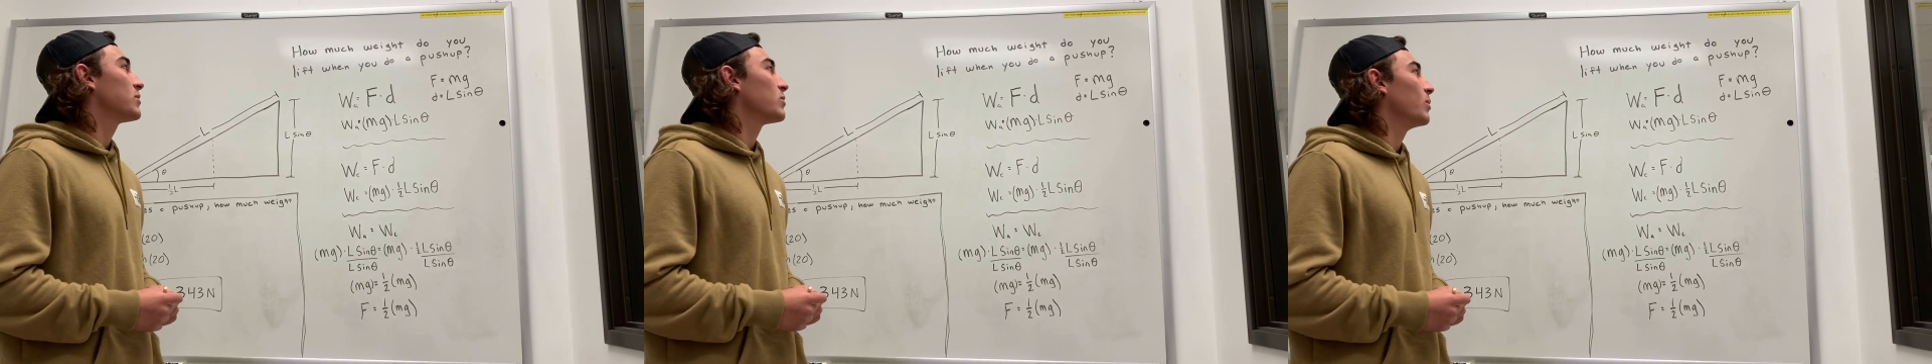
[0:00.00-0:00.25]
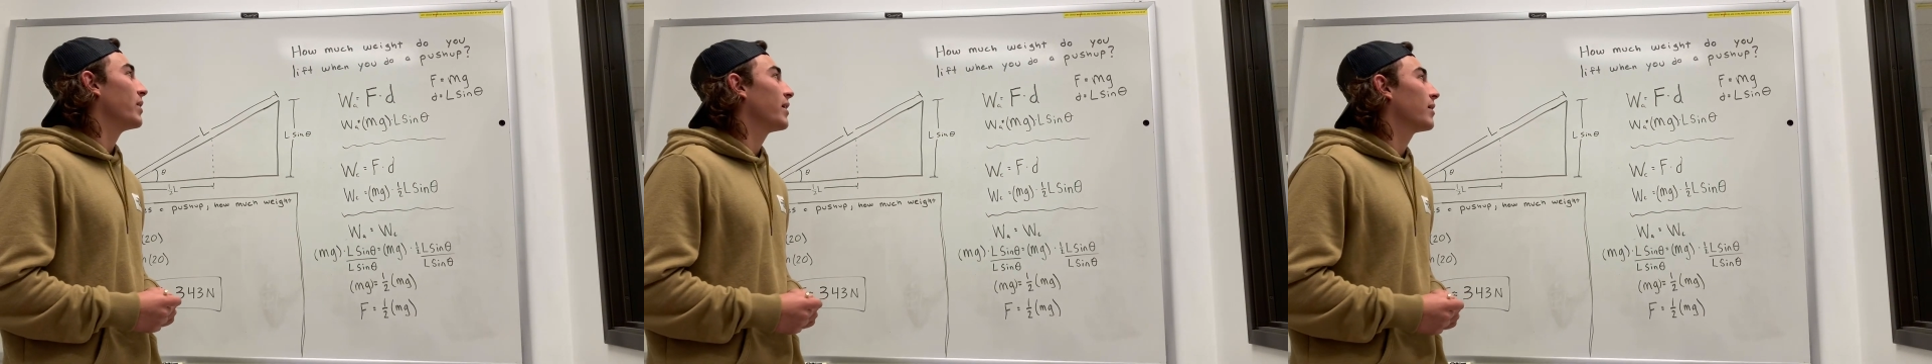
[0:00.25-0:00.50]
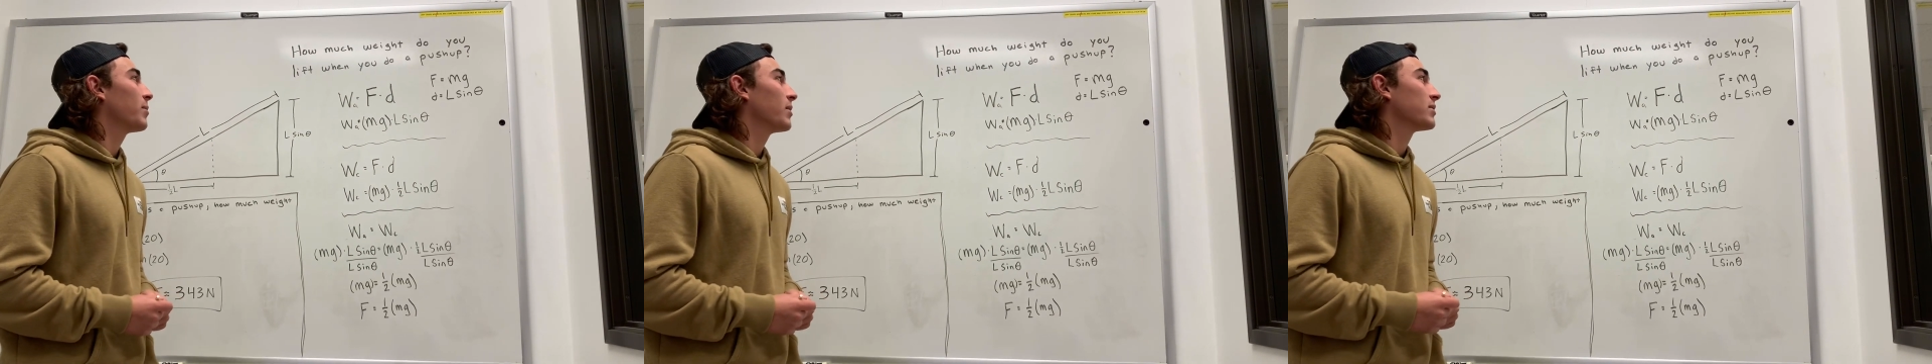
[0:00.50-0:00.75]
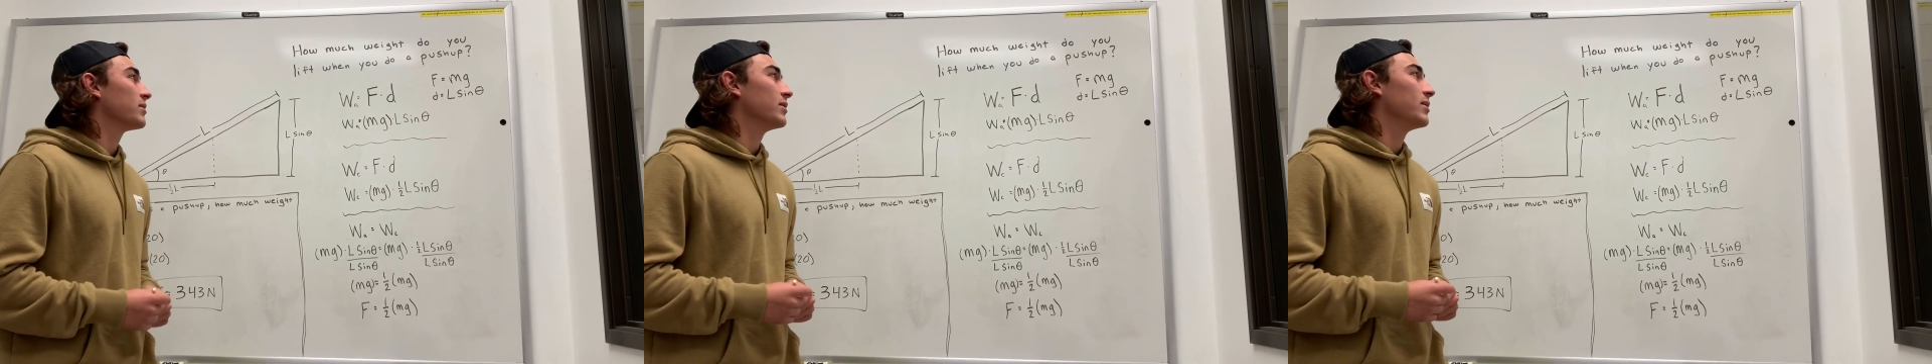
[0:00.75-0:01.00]
weight a
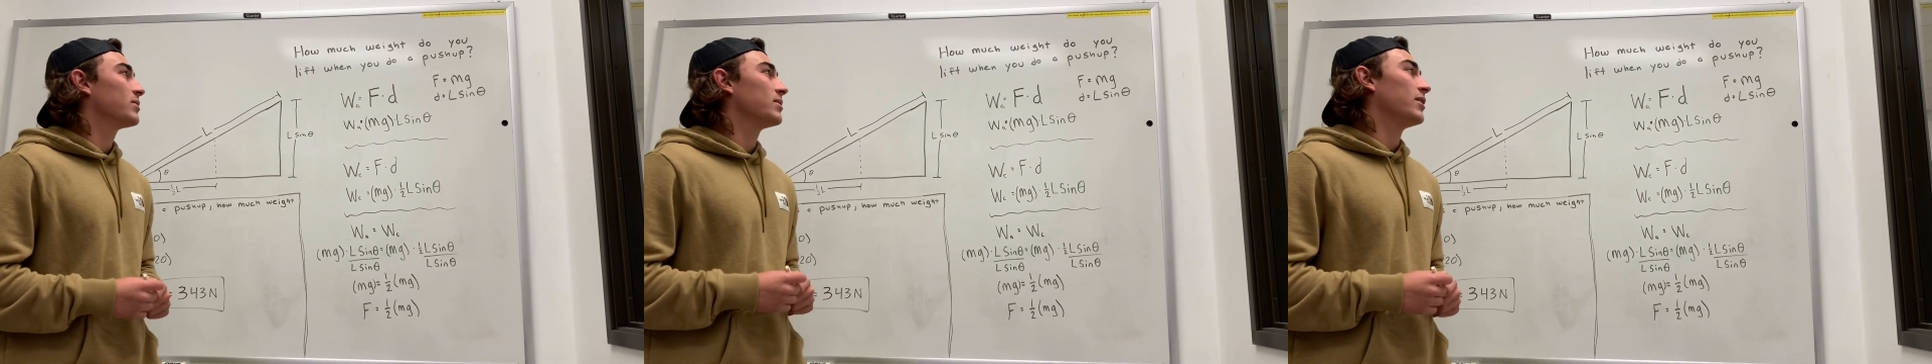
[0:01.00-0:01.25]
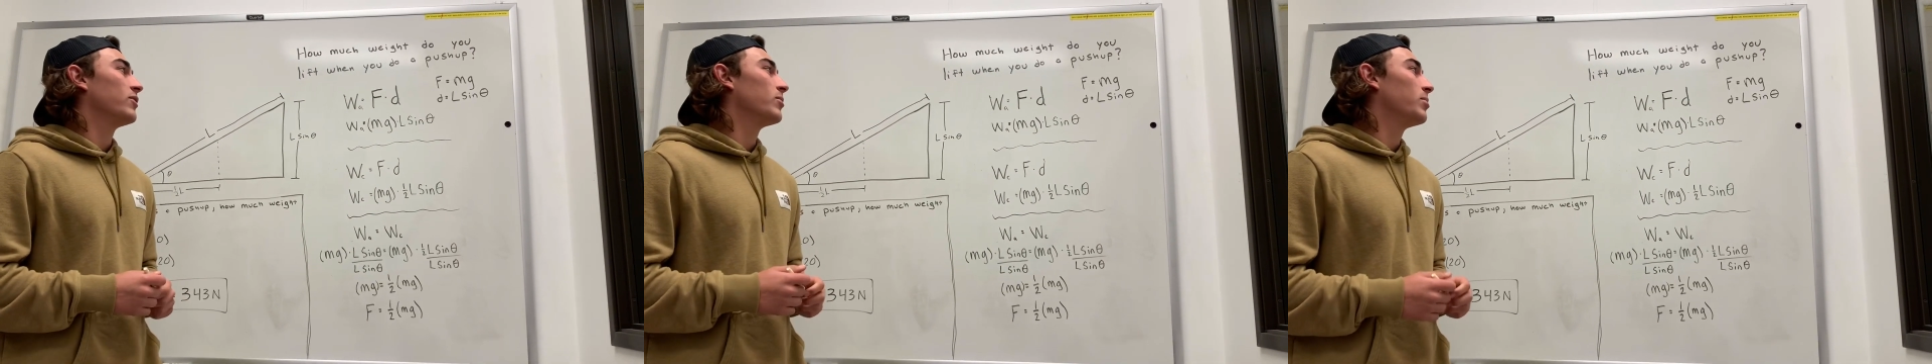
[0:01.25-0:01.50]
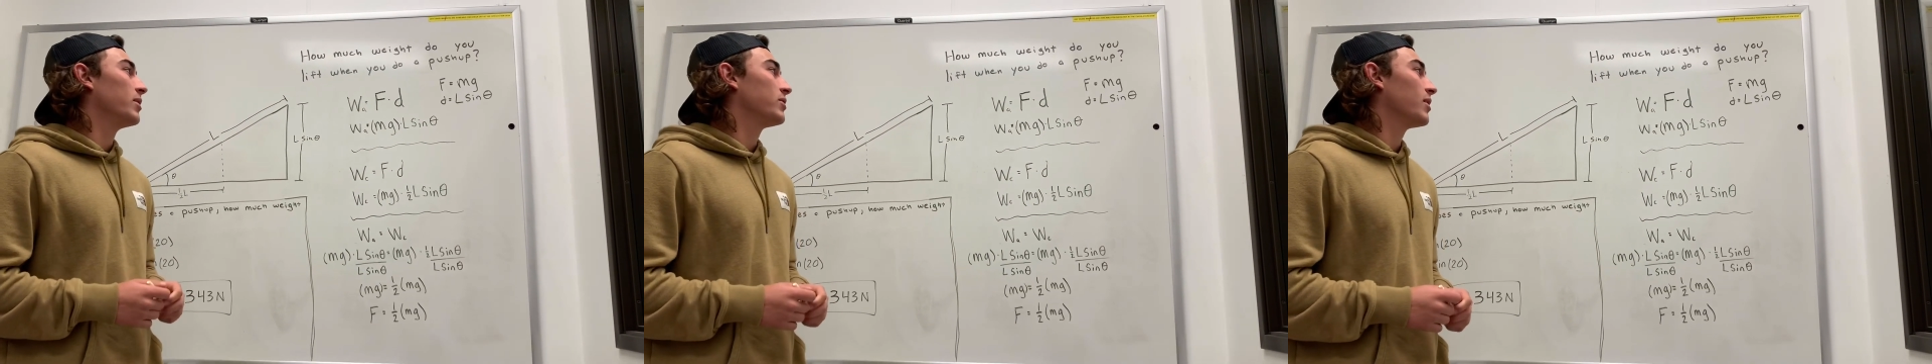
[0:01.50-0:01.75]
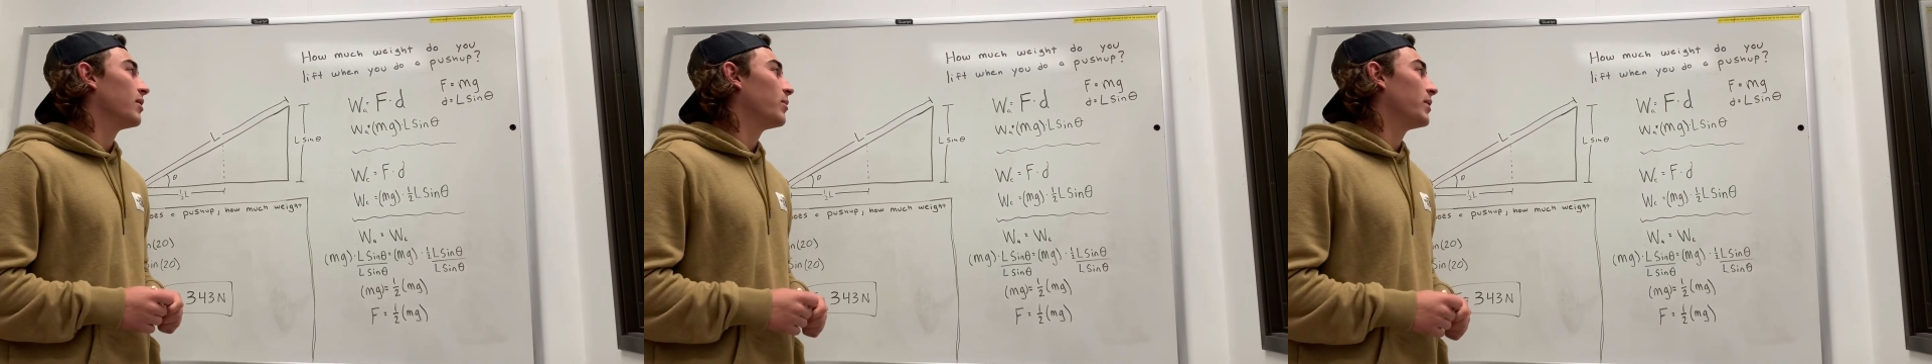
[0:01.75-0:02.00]
person lifts when they do a
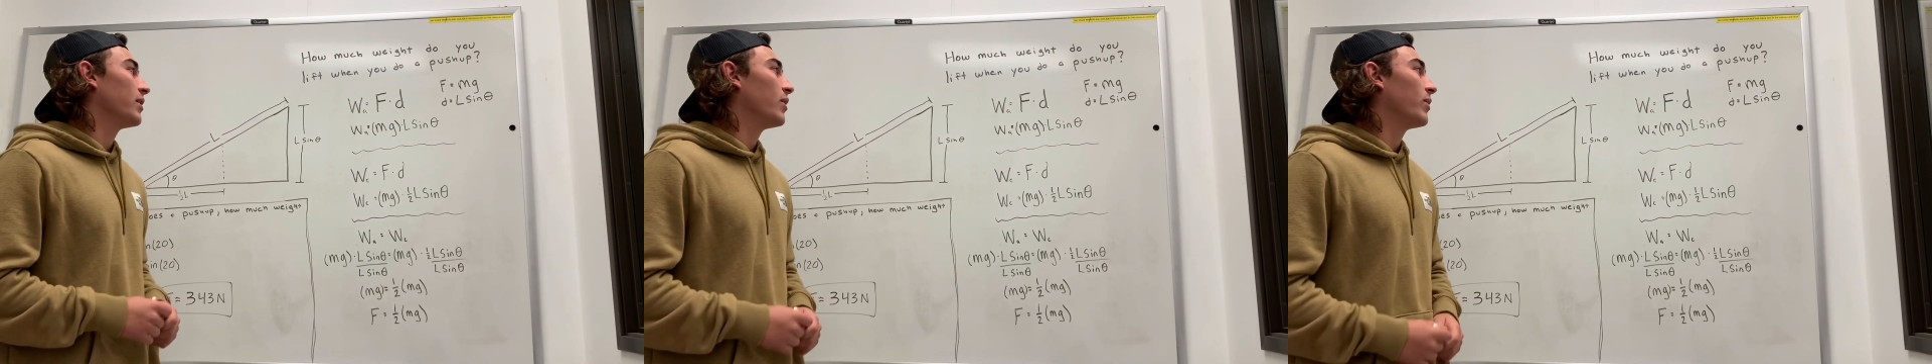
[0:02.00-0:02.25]
push-up, we know